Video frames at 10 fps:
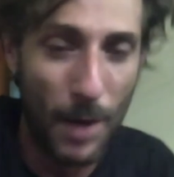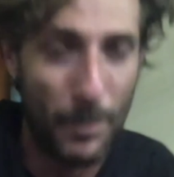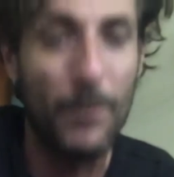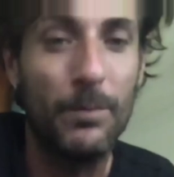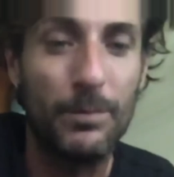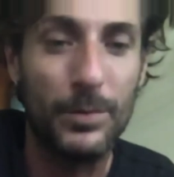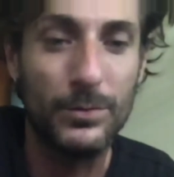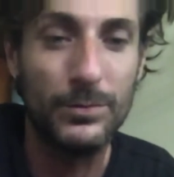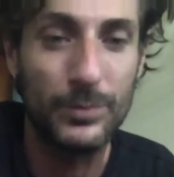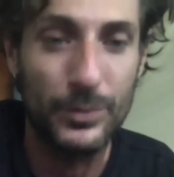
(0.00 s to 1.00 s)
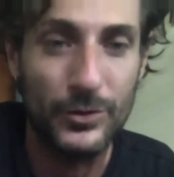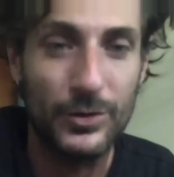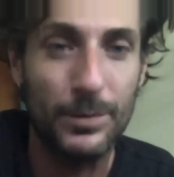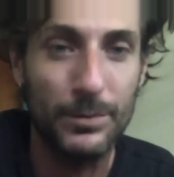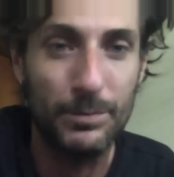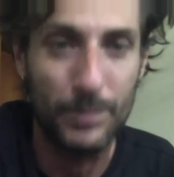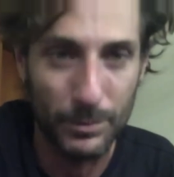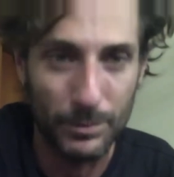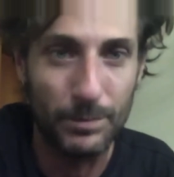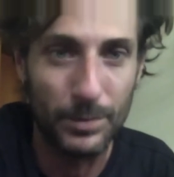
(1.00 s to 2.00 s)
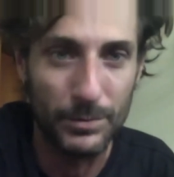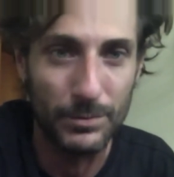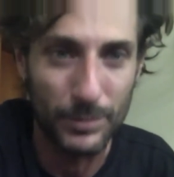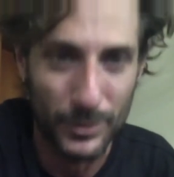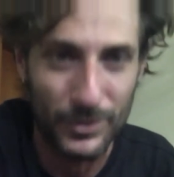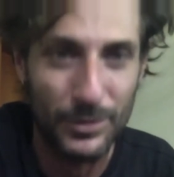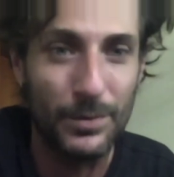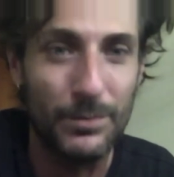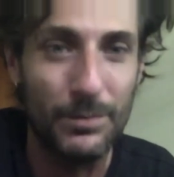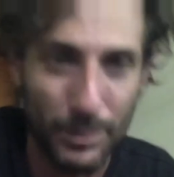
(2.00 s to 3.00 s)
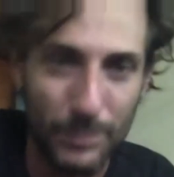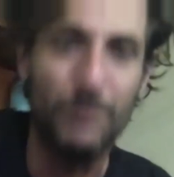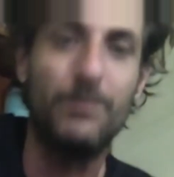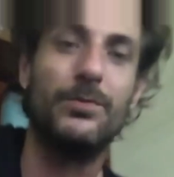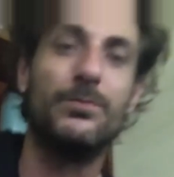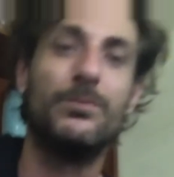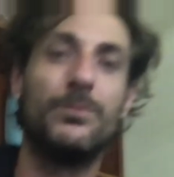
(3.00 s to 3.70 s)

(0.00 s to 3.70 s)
Boom boom boom boom boom boom boom boom.